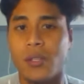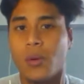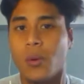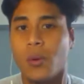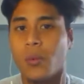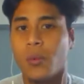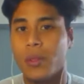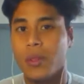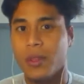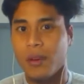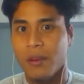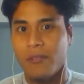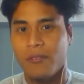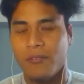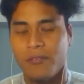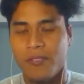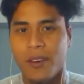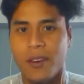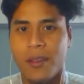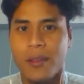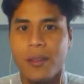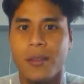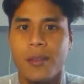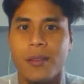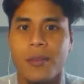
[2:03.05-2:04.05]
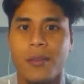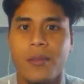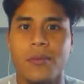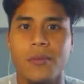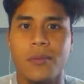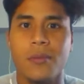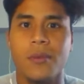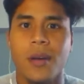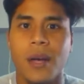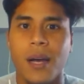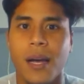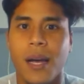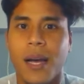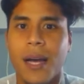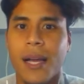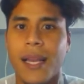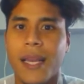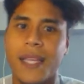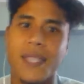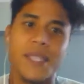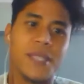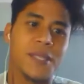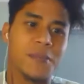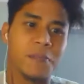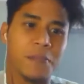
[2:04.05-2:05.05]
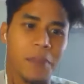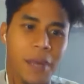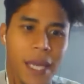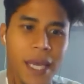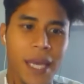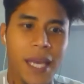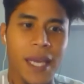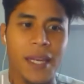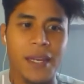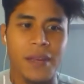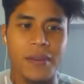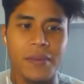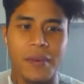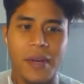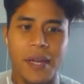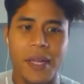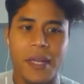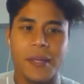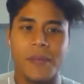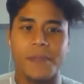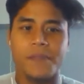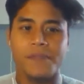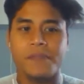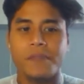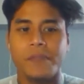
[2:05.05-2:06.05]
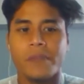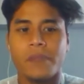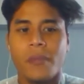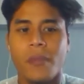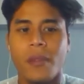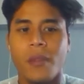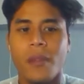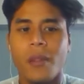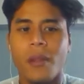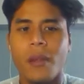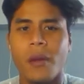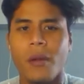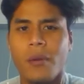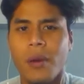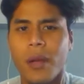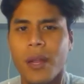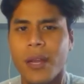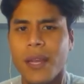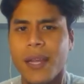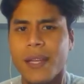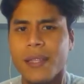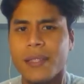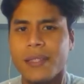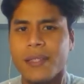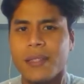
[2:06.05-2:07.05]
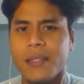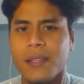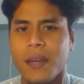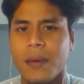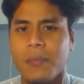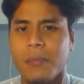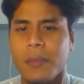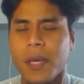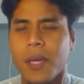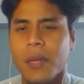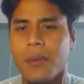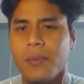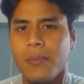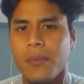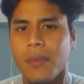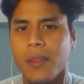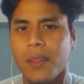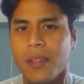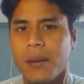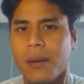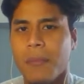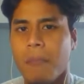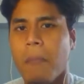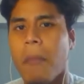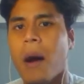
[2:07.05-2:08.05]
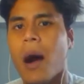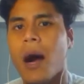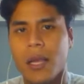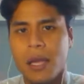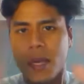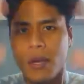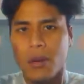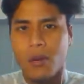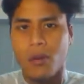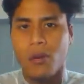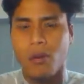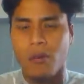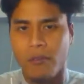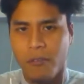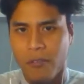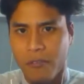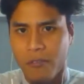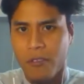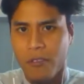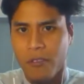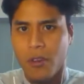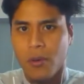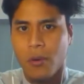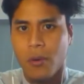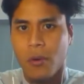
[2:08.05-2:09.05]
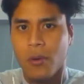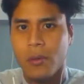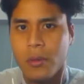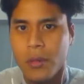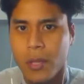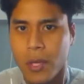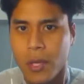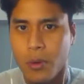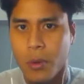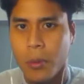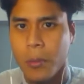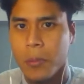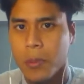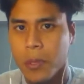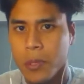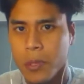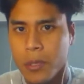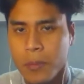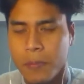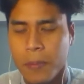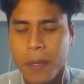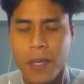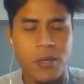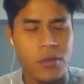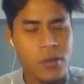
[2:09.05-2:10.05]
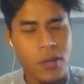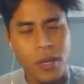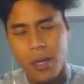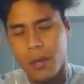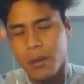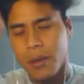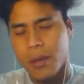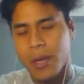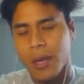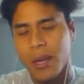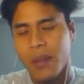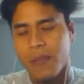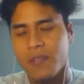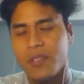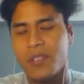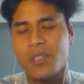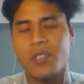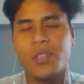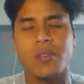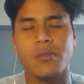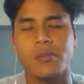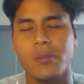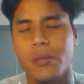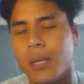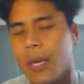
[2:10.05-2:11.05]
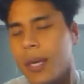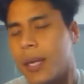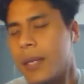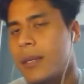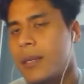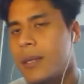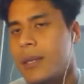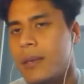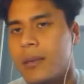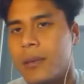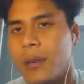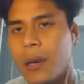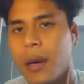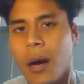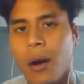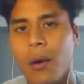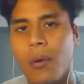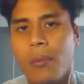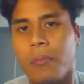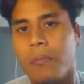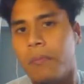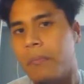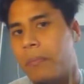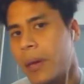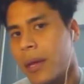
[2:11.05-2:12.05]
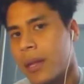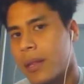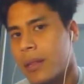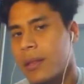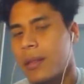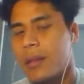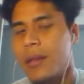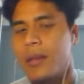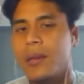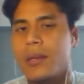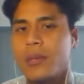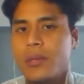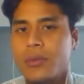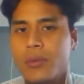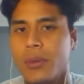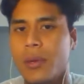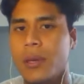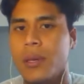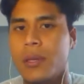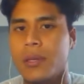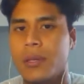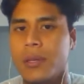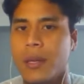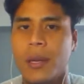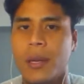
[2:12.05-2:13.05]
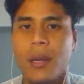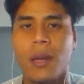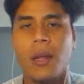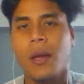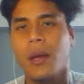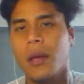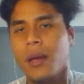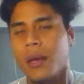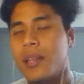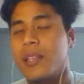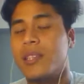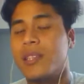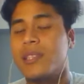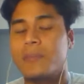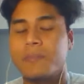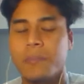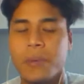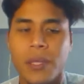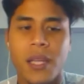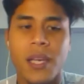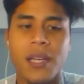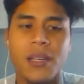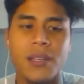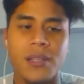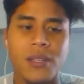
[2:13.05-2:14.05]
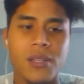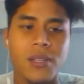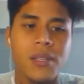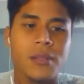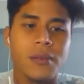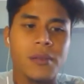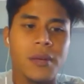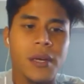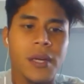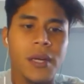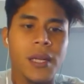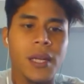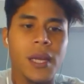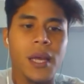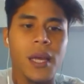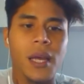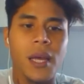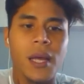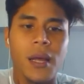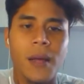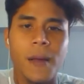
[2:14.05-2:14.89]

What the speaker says: So without further ado, let's begin, right? Right, let's begin with the market overview on the crypto space so that you can have a general idea on how big industry is and its potential, right?